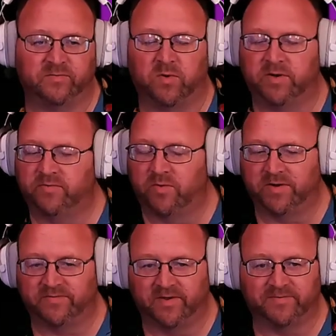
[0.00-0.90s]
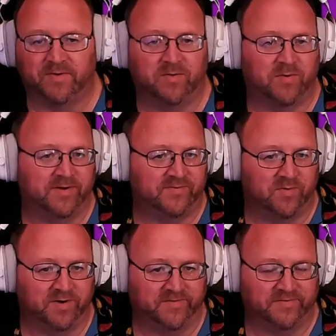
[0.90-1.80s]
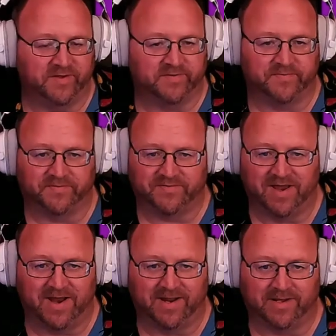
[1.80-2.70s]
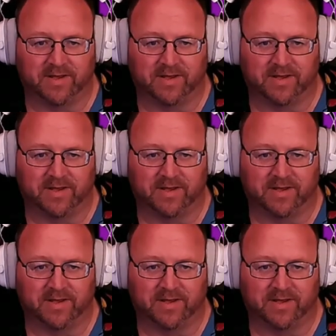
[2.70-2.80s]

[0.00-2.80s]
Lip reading: 126 by 126 for static.